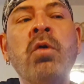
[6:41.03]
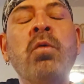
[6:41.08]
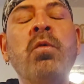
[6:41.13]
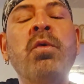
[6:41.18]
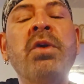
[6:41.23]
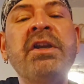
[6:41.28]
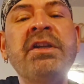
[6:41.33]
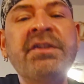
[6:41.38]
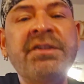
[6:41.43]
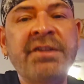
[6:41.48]

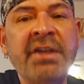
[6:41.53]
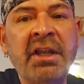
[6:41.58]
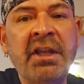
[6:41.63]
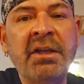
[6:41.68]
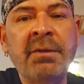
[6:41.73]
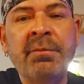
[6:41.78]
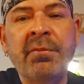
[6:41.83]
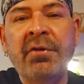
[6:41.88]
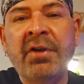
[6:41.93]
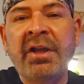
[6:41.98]
we
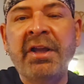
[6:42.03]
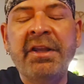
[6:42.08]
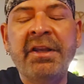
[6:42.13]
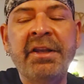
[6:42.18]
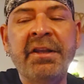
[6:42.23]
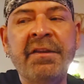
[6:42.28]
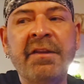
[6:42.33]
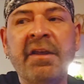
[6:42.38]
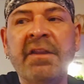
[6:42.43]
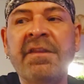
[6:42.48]

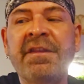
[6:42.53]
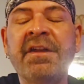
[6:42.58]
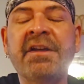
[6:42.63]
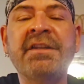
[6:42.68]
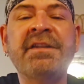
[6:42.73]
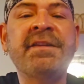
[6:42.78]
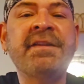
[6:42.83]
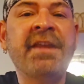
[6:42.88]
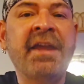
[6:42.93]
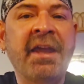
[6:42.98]
celebrated the
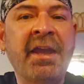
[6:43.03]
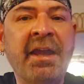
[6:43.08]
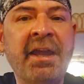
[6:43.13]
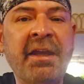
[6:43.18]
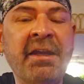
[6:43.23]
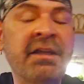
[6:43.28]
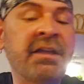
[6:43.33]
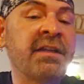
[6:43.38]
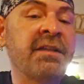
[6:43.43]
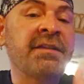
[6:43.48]

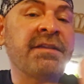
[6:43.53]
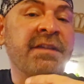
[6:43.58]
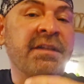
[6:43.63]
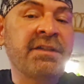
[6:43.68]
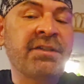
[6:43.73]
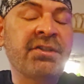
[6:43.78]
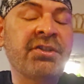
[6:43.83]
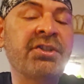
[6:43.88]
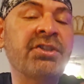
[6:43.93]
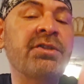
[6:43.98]
day,
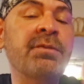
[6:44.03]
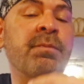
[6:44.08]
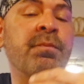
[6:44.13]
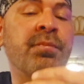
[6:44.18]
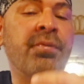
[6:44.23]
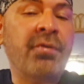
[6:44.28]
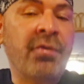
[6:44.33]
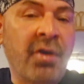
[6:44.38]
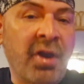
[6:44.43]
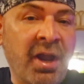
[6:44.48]
Indigenous
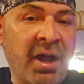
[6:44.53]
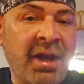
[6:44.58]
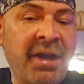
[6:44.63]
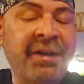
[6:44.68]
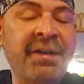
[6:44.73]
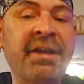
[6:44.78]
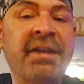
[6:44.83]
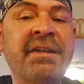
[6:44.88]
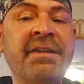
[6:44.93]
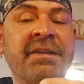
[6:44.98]

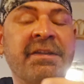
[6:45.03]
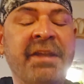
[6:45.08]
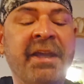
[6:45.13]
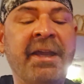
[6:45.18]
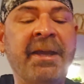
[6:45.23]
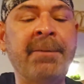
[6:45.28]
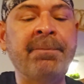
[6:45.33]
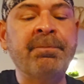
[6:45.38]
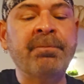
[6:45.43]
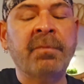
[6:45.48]
Pride
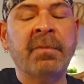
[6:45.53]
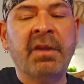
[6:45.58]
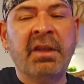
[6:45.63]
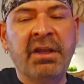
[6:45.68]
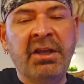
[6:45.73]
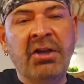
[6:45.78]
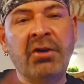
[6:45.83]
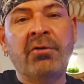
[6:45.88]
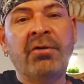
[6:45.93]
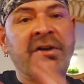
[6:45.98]
Day,
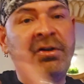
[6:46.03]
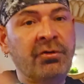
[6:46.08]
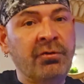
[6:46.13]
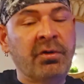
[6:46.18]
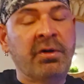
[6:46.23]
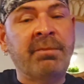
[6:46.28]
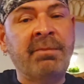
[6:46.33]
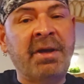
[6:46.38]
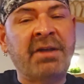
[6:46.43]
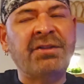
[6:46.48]
here in
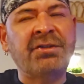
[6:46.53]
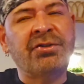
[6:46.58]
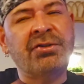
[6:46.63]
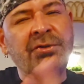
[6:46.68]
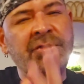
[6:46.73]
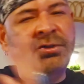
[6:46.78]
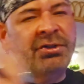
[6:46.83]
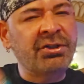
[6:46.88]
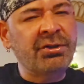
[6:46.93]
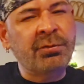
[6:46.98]
Newton,
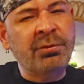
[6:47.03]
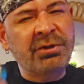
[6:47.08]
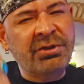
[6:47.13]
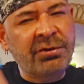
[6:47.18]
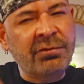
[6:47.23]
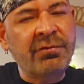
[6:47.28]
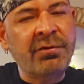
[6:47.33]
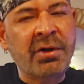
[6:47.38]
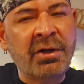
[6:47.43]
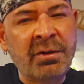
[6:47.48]
Massachusetts,
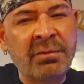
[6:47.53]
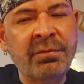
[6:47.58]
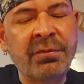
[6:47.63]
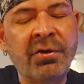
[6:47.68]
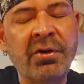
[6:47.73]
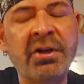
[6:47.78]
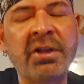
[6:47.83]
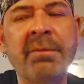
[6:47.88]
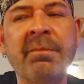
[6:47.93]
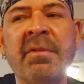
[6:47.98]
which is around
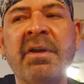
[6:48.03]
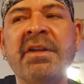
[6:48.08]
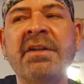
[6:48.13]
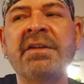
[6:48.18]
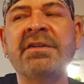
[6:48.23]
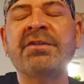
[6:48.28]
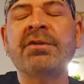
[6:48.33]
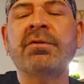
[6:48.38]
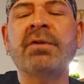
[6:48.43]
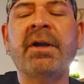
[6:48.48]
30
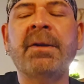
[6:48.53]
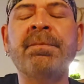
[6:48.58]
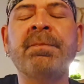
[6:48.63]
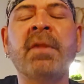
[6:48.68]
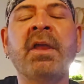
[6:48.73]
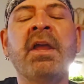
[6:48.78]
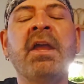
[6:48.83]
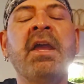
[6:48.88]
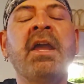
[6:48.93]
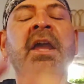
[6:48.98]
minutes away.
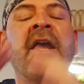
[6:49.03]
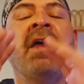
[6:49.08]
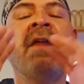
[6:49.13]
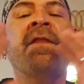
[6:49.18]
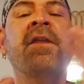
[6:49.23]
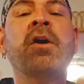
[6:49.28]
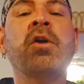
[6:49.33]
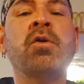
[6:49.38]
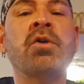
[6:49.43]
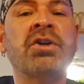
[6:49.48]

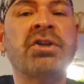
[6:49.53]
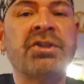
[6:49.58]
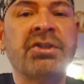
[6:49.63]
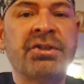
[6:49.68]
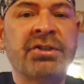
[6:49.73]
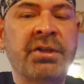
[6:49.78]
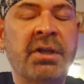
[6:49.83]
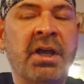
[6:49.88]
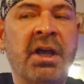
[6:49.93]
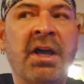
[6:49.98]
There
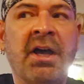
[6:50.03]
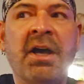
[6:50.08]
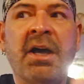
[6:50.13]
was